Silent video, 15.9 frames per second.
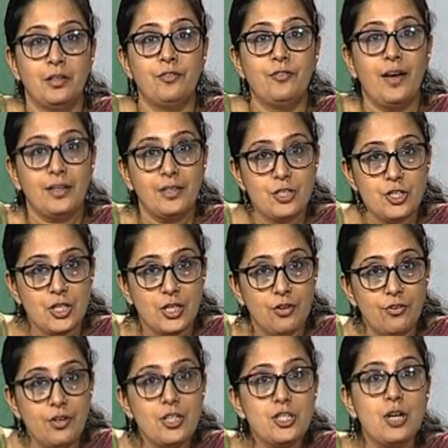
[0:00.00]
The fact that she
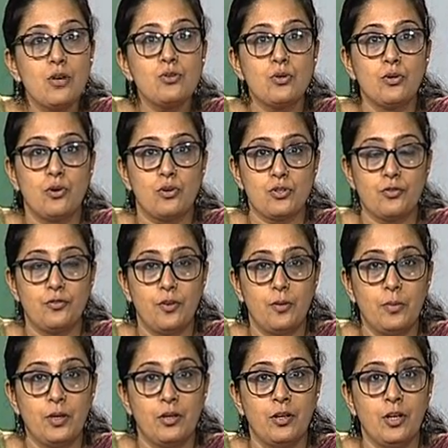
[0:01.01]
can reach out to a lot of
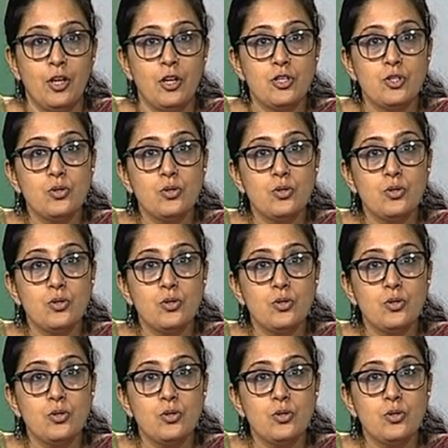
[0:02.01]
women.